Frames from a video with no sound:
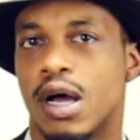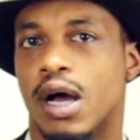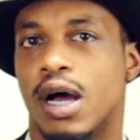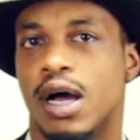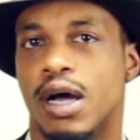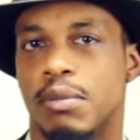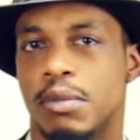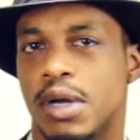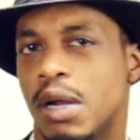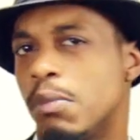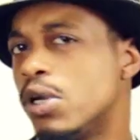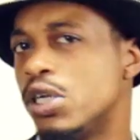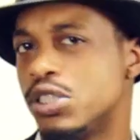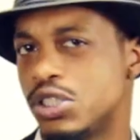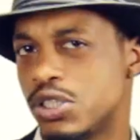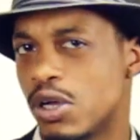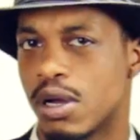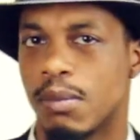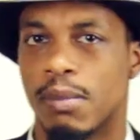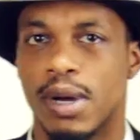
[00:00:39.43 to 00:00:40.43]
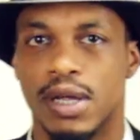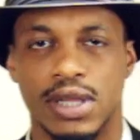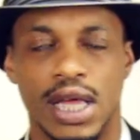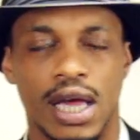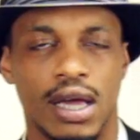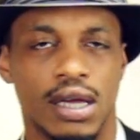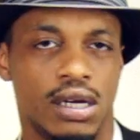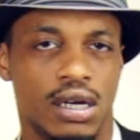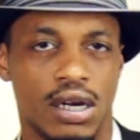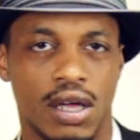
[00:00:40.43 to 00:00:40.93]
And I'm going to talk about
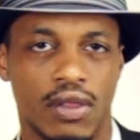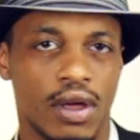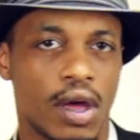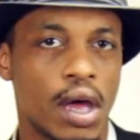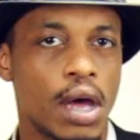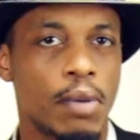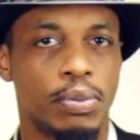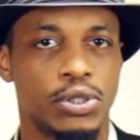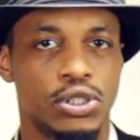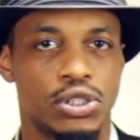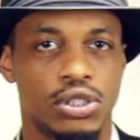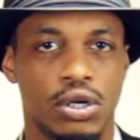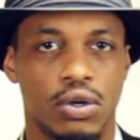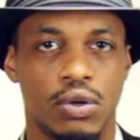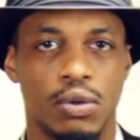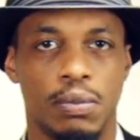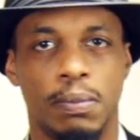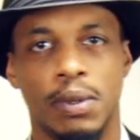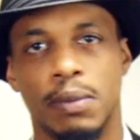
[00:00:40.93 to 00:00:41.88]
that in another episode.